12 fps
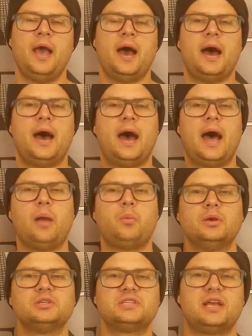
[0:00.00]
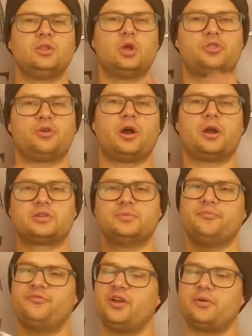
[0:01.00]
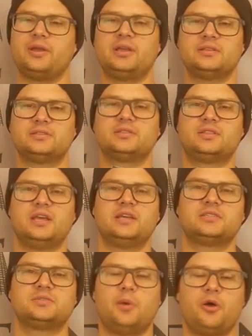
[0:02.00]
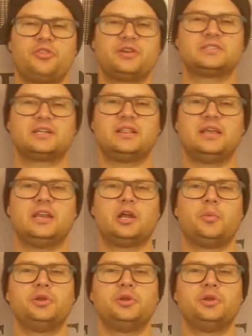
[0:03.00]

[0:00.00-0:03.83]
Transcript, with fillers: Uh, I will say, look, there are some very things, small things to glean here.